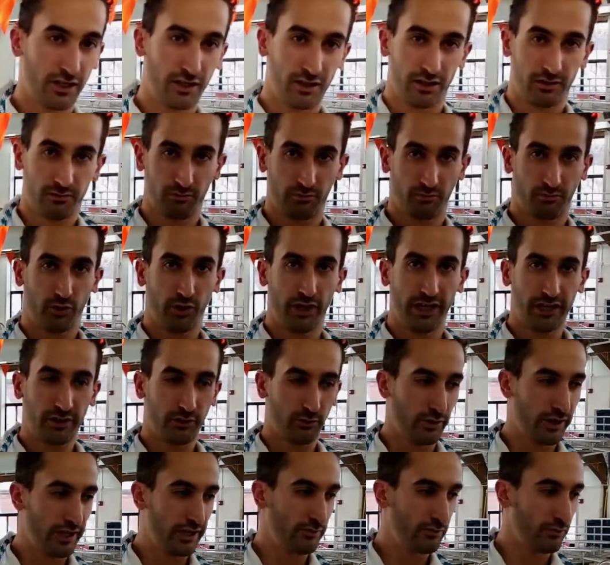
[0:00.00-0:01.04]
our
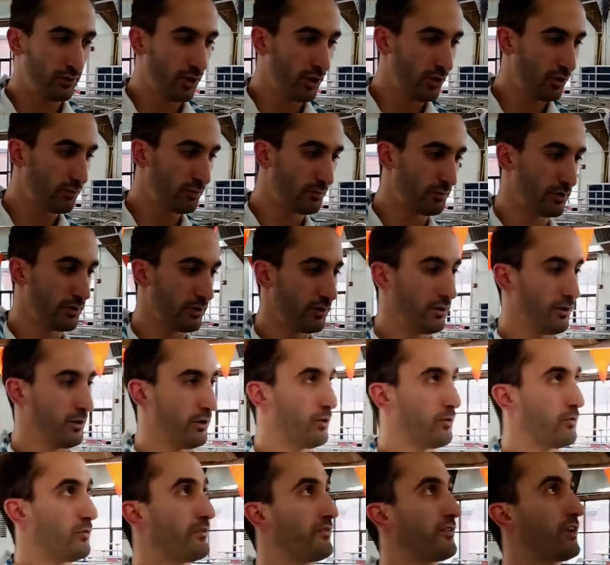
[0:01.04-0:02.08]
breakaway rope,
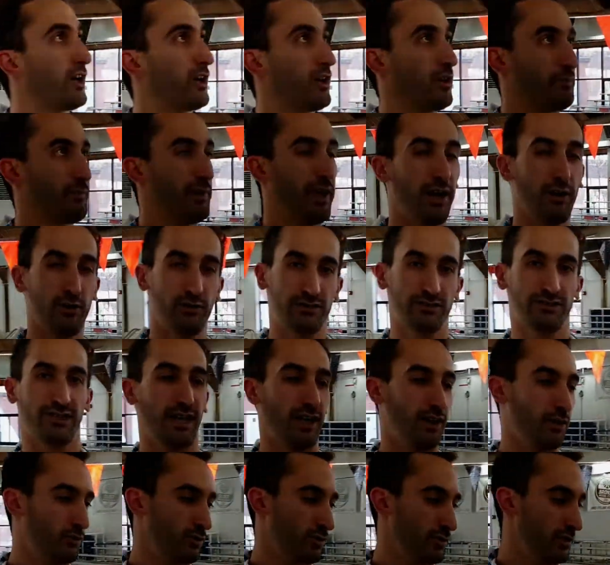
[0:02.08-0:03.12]
we've got our power
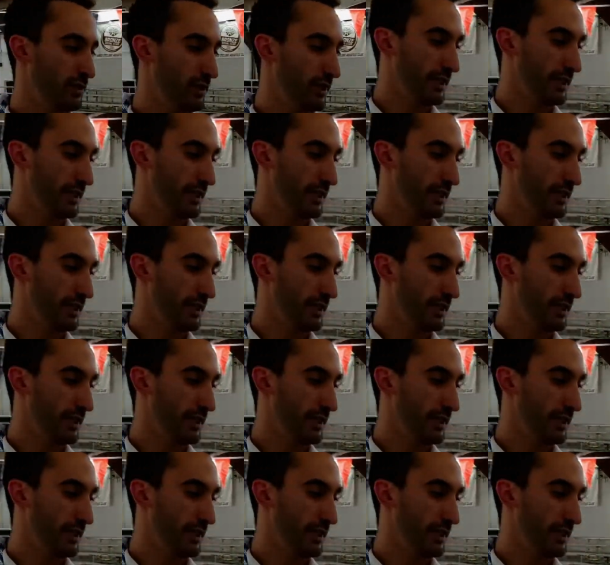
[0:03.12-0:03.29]
tower